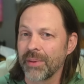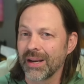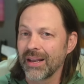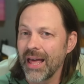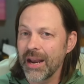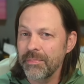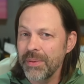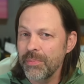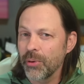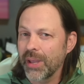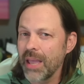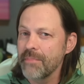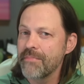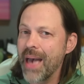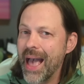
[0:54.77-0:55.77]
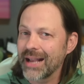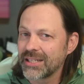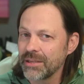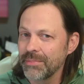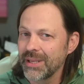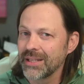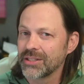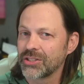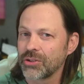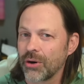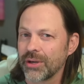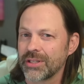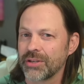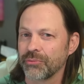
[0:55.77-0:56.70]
But a lot of people came back to me and started